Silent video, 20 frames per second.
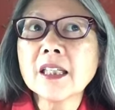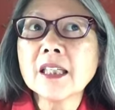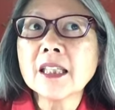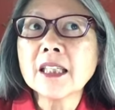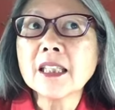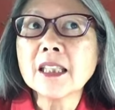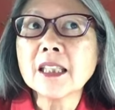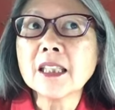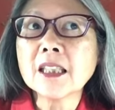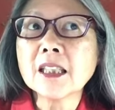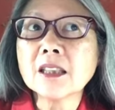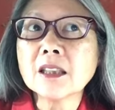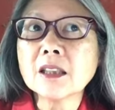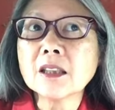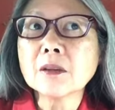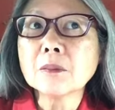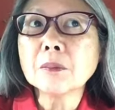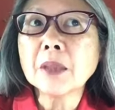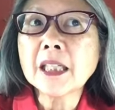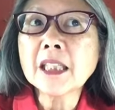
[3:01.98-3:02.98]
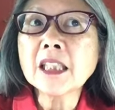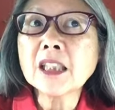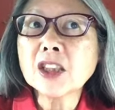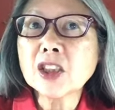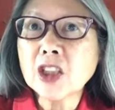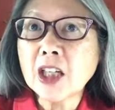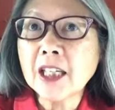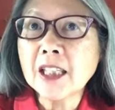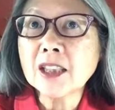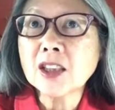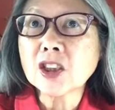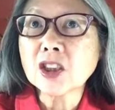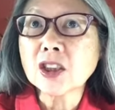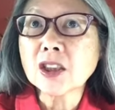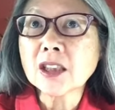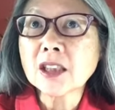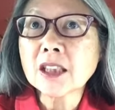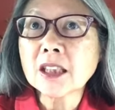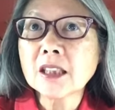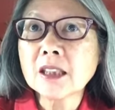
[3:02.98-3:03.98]
and making
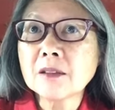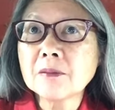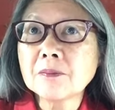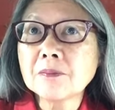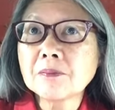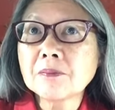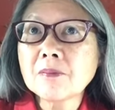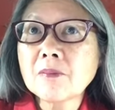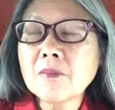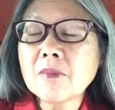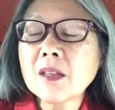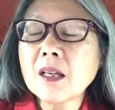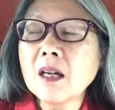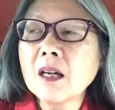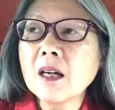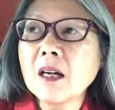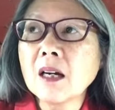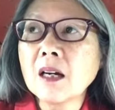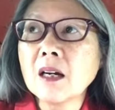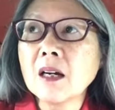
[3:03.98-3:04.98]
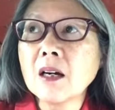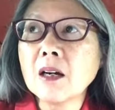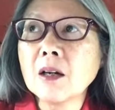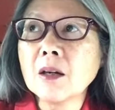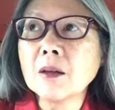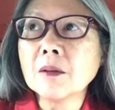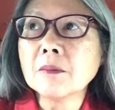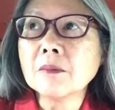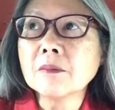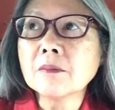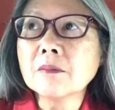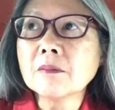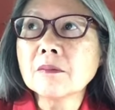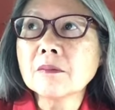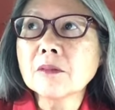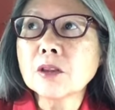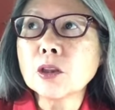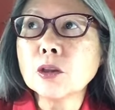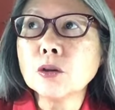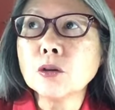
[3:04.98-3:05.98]
changes um,
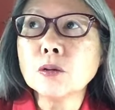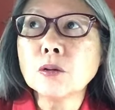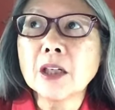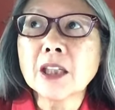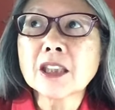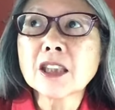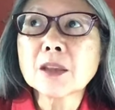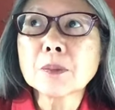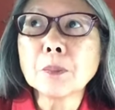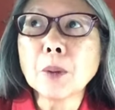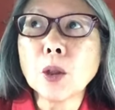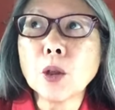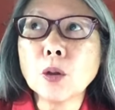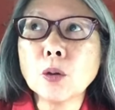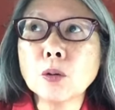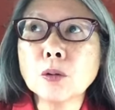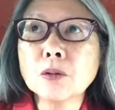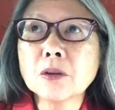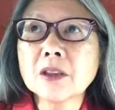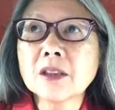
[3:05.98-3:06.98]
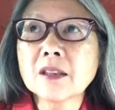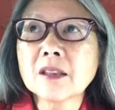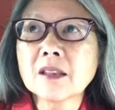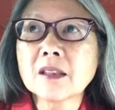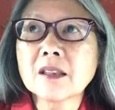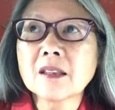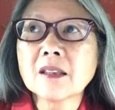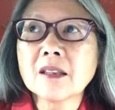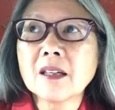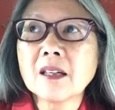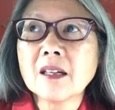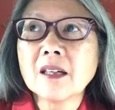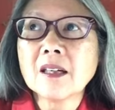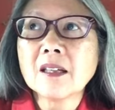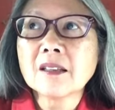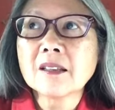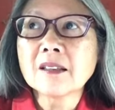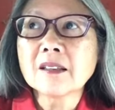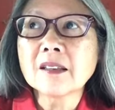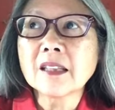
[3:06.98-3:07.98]
to expose
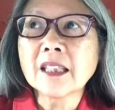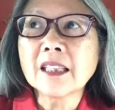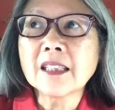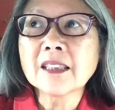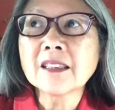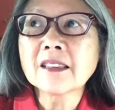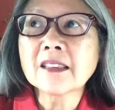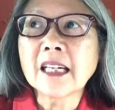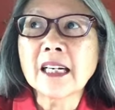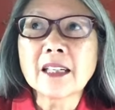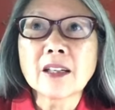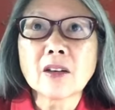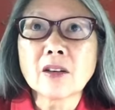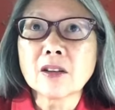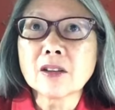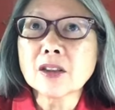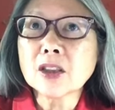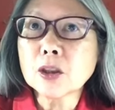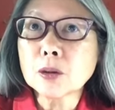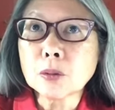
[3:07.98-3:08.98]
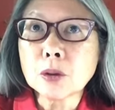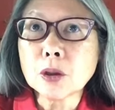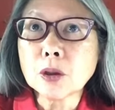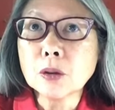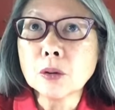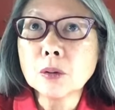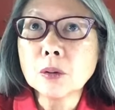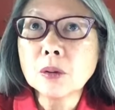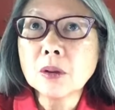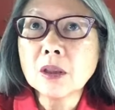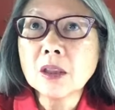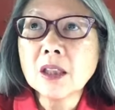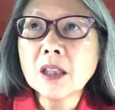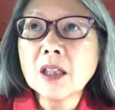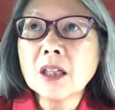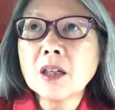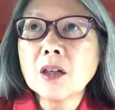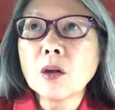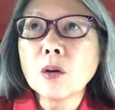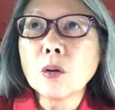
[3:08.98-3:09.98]
things that aren't true
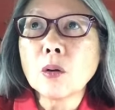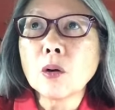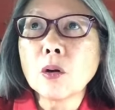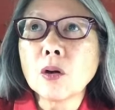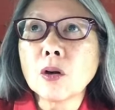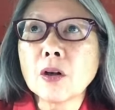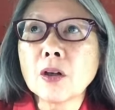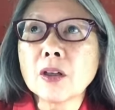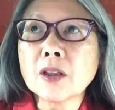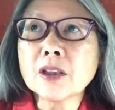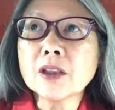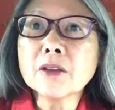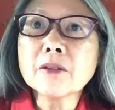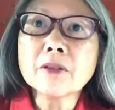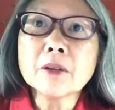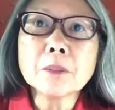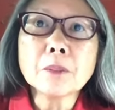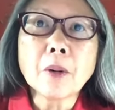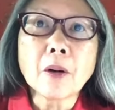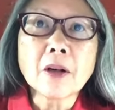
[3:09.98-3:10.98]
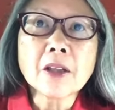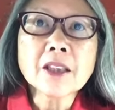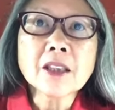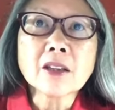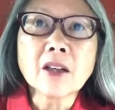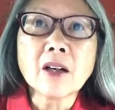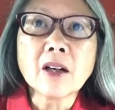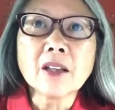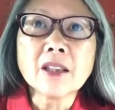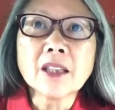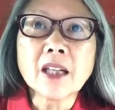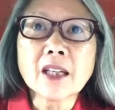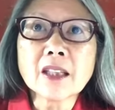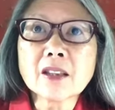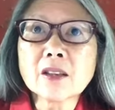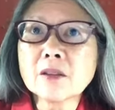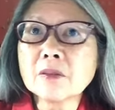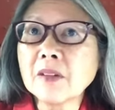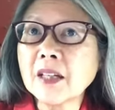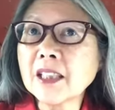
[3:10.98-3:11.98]
or you've embarked on
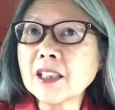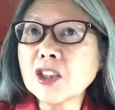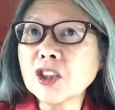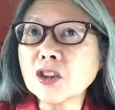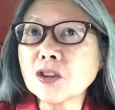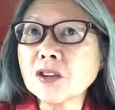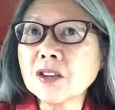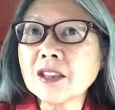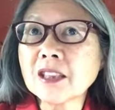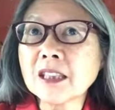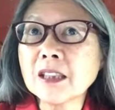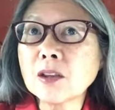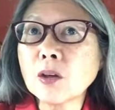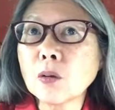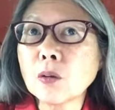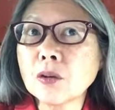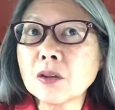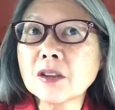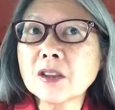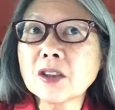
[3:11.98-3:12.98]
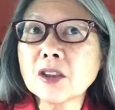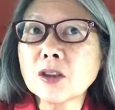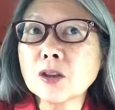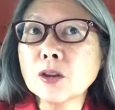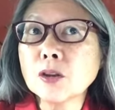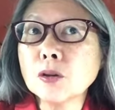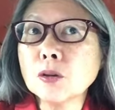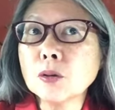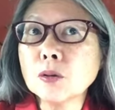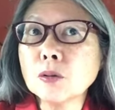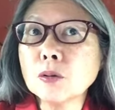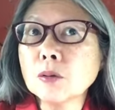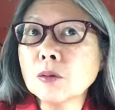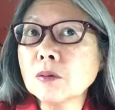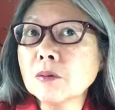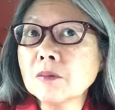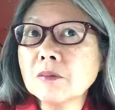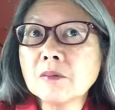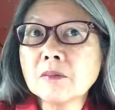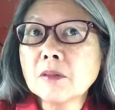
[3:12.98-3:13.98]
other ventures in order to
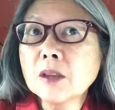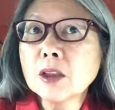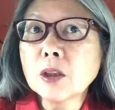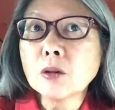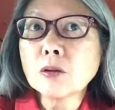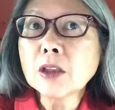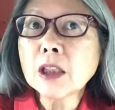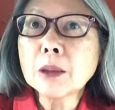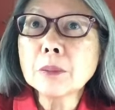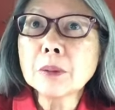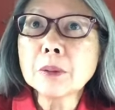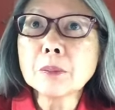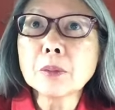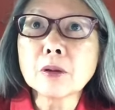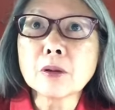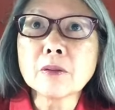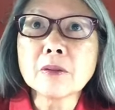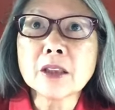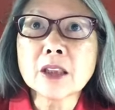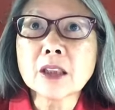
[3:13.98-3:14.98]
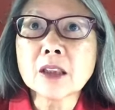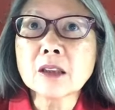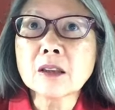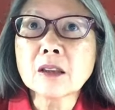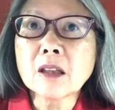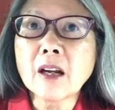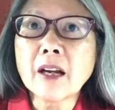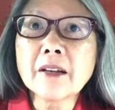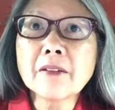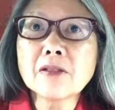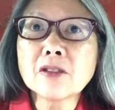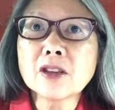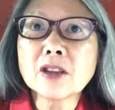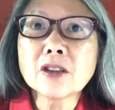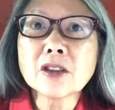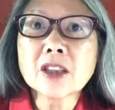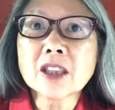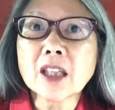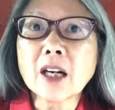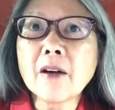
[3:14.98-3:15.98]
you know keep improving life for
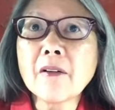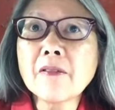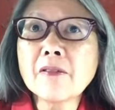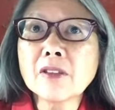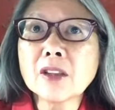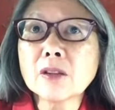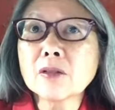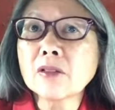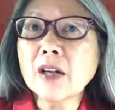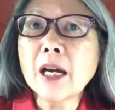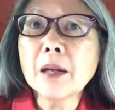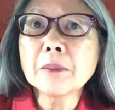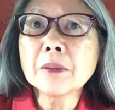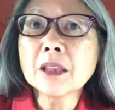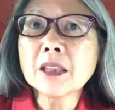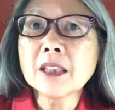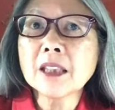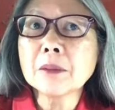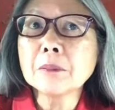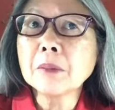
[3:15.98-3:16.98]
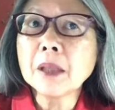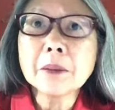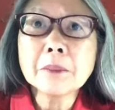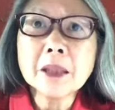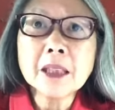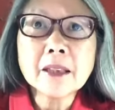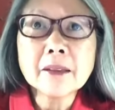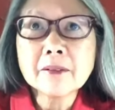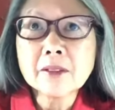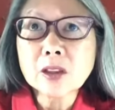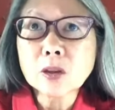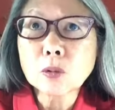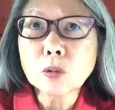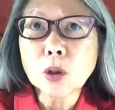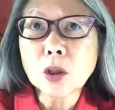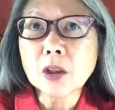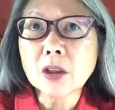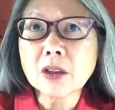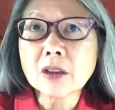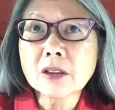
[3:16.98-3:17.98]
yourself your family and maybe even the
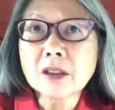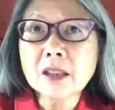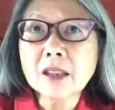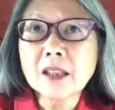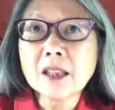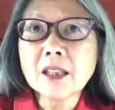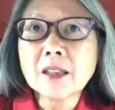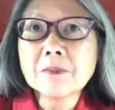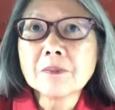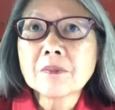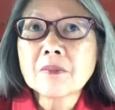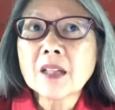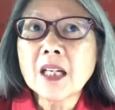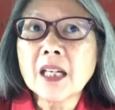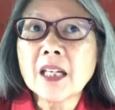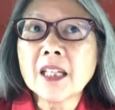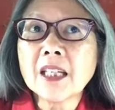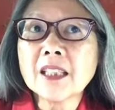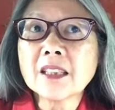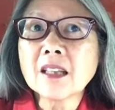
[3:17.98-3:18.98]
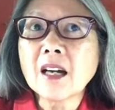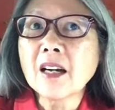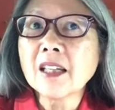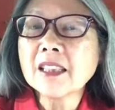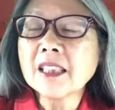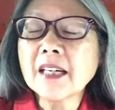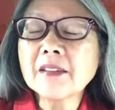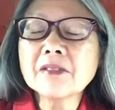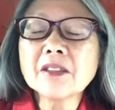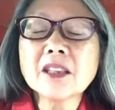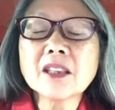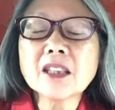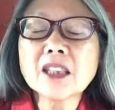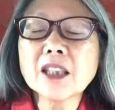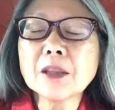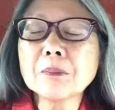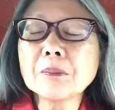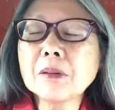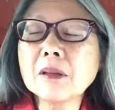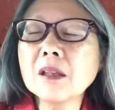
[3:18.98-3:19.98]
world and i definitely
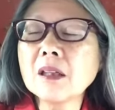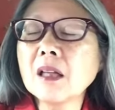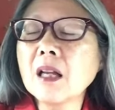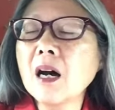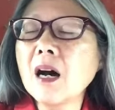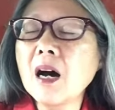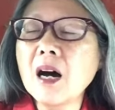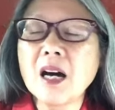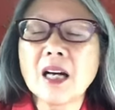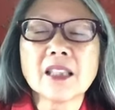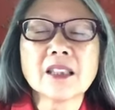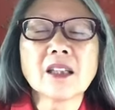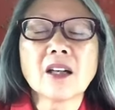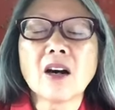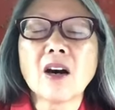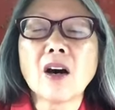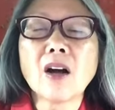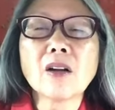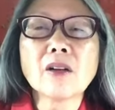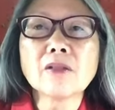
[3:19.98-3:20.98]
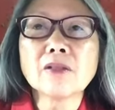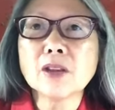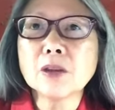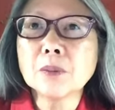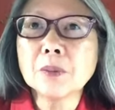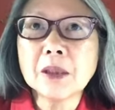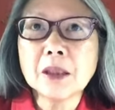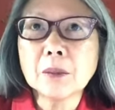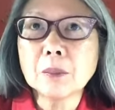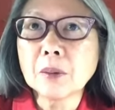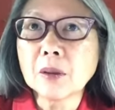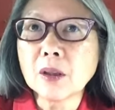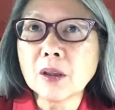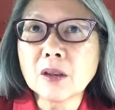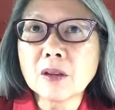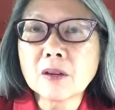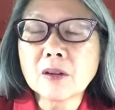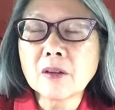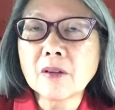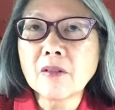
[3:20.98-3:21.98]
applaud all of you
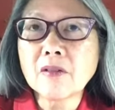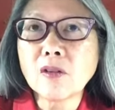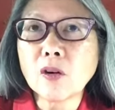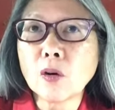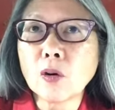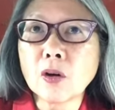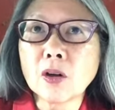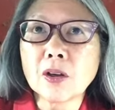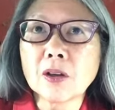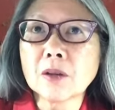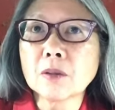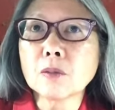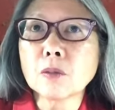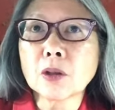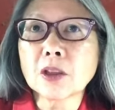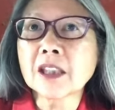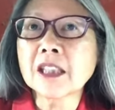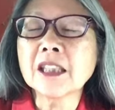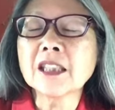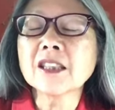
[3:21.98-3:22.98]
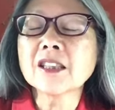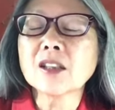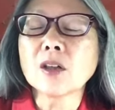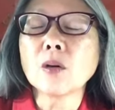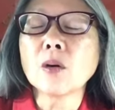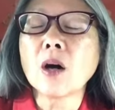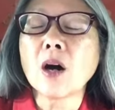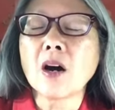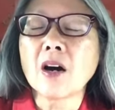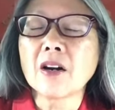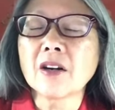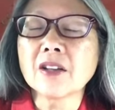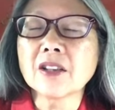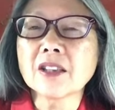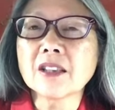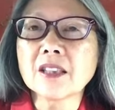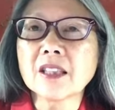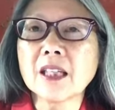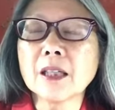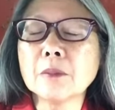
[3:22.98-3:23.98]
people for working so
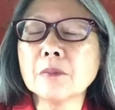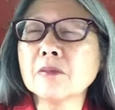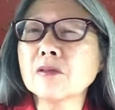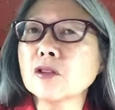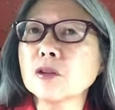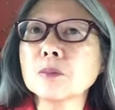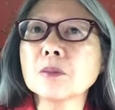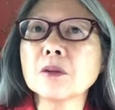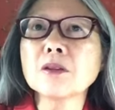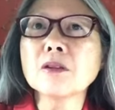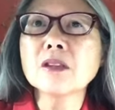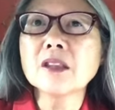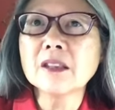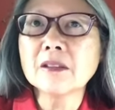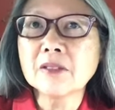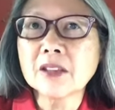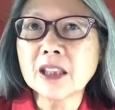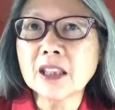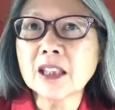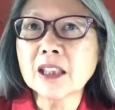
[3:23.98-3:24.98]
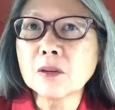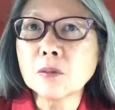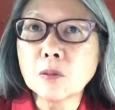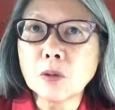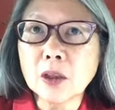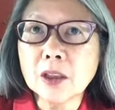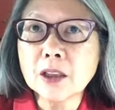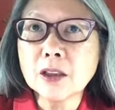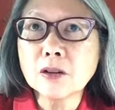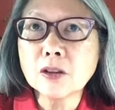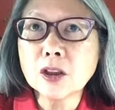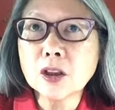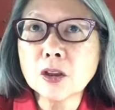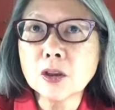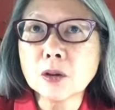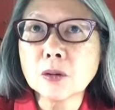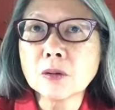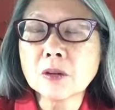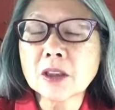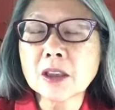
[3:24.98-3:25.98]
hard and for believing in what you
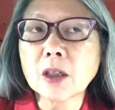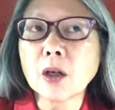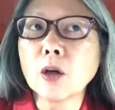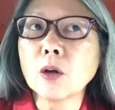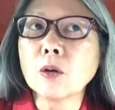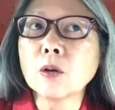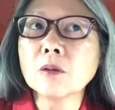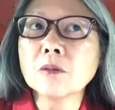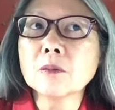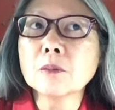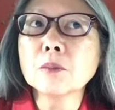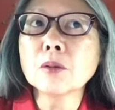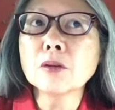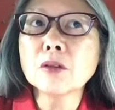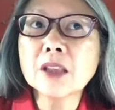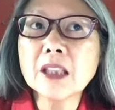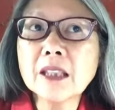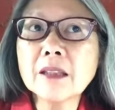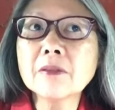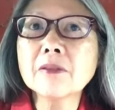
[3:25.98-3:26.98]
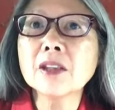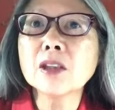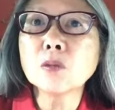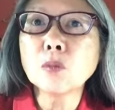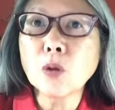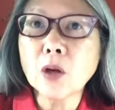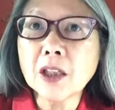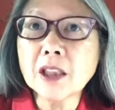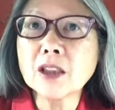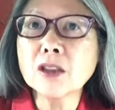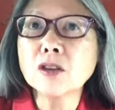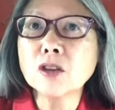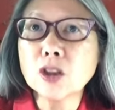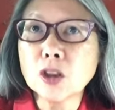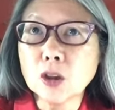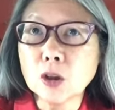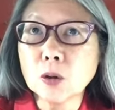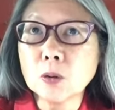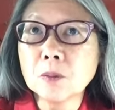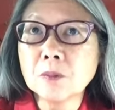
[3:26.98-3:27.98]
do. So believe in what you
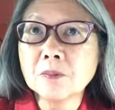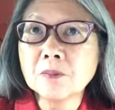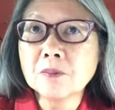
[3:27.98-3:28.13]
do